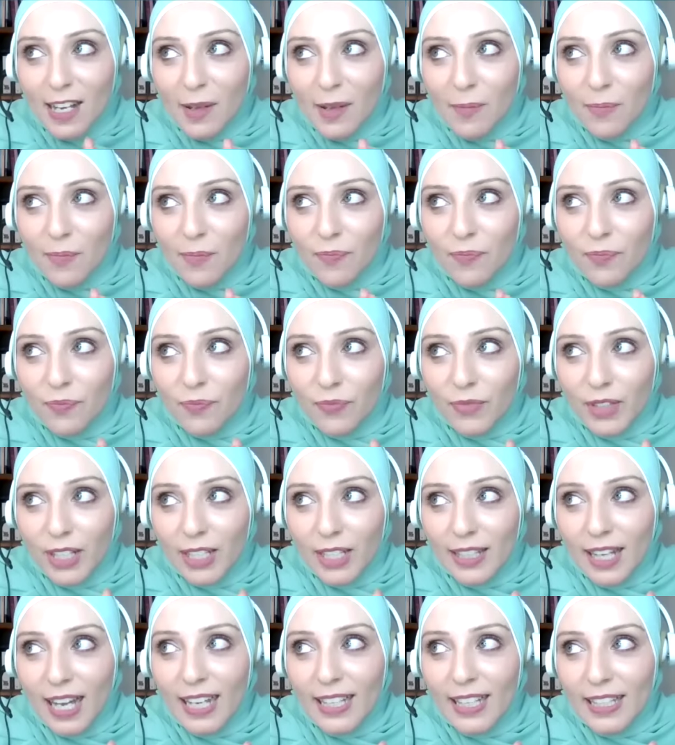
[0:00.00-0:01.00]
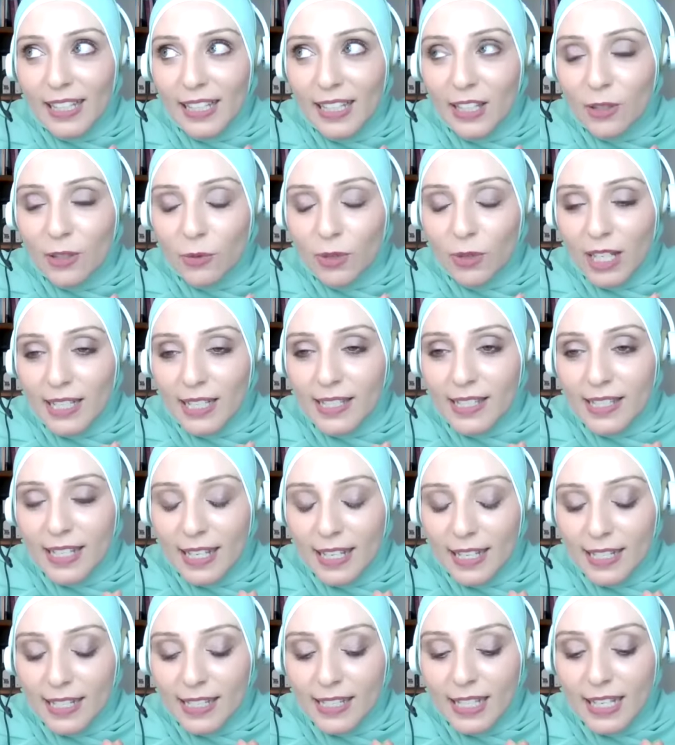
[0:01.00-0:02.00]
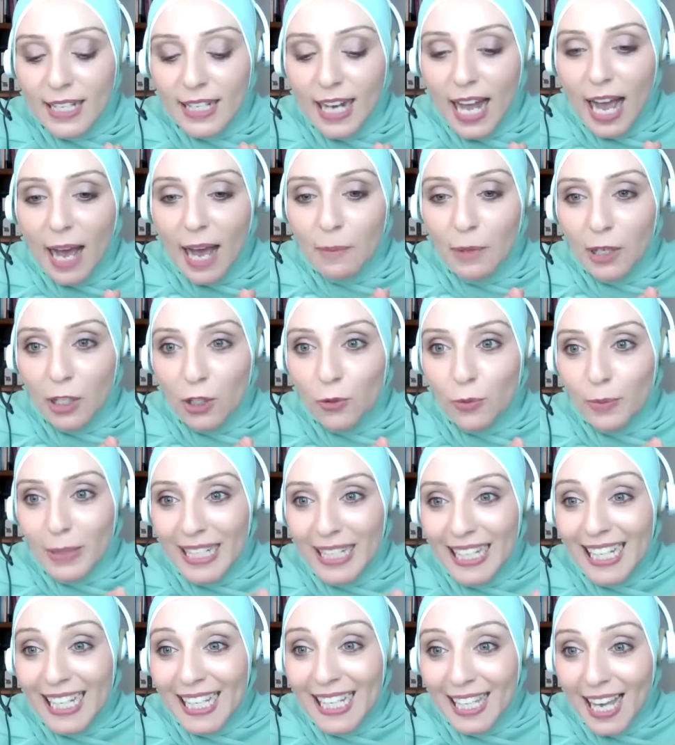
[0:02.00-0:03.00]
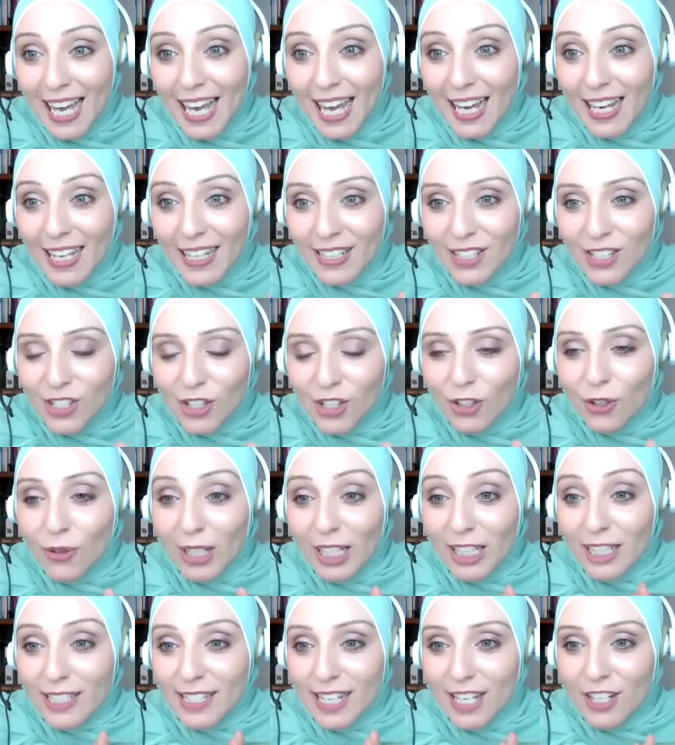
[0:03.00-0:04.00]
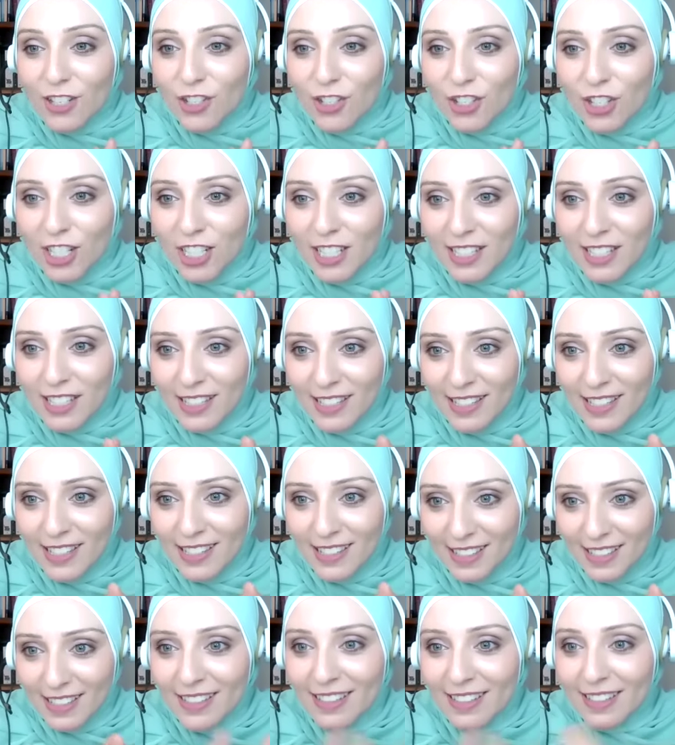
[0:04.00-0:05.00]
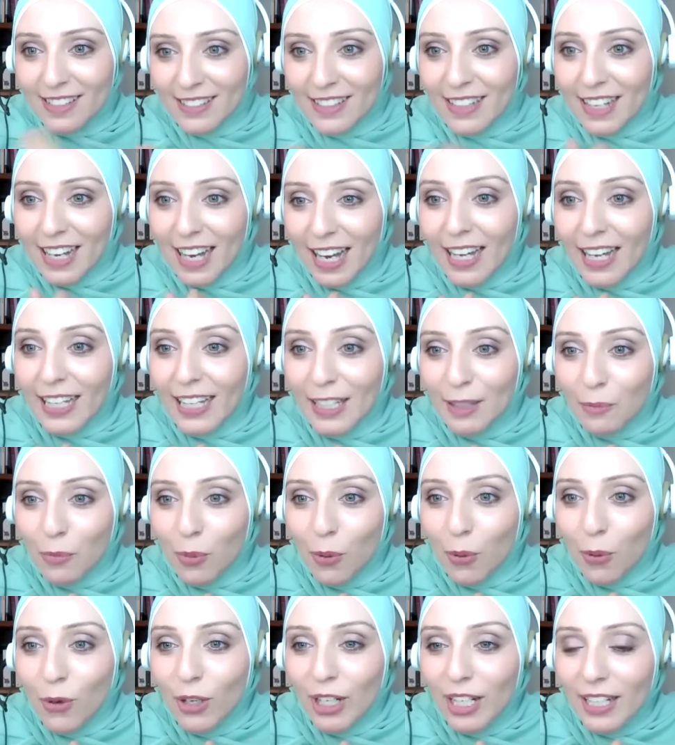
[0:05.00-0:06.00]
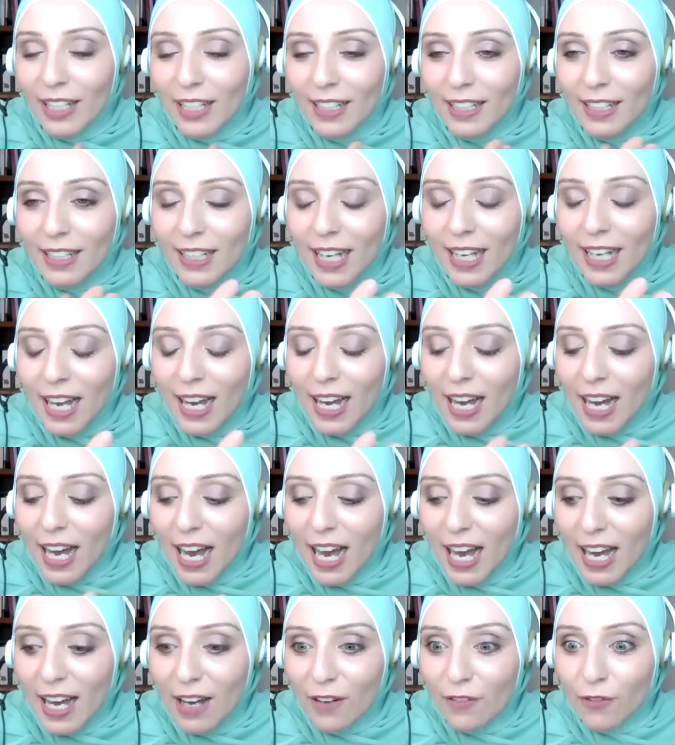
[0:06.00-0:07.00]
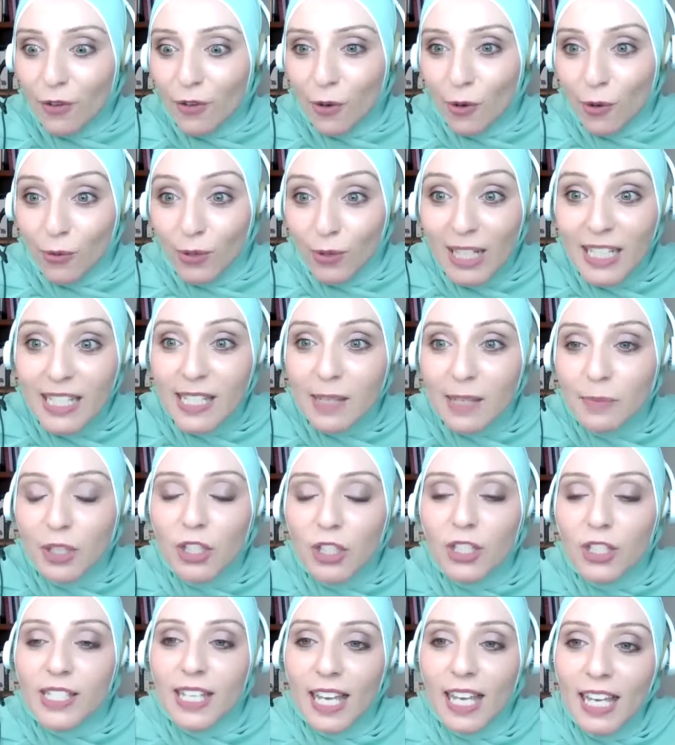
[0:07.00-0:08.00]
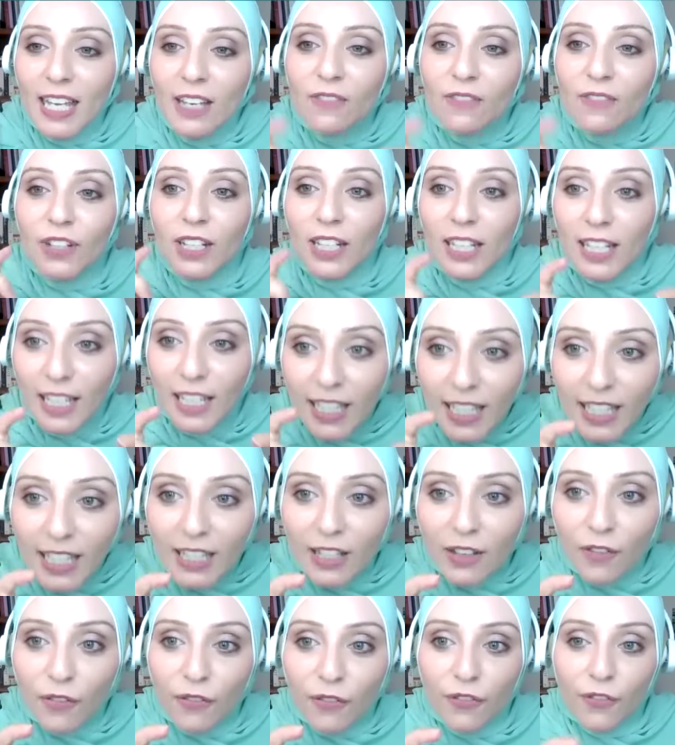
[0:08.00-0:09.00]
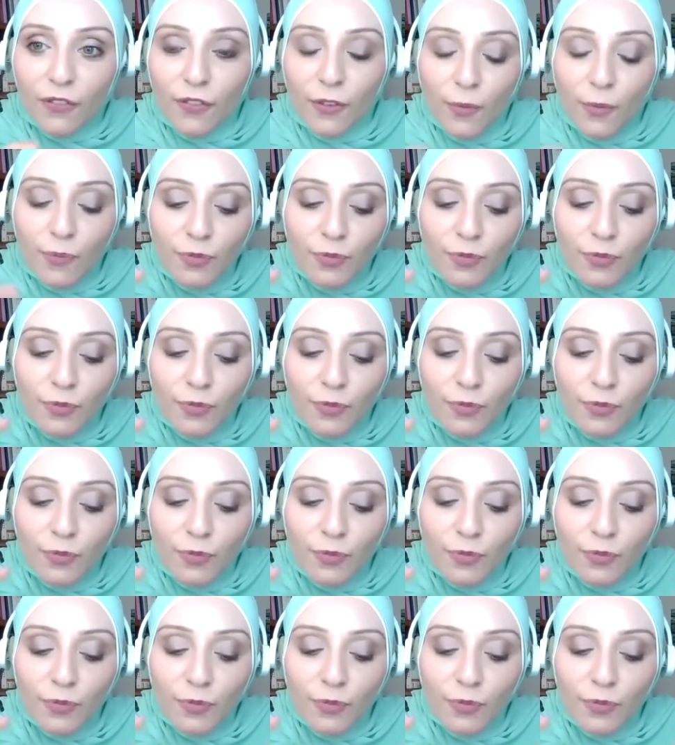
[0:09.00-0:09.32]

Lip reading: the hadith that says, al-amalu bin-niyyat. So your intentions are important for a reason, because even if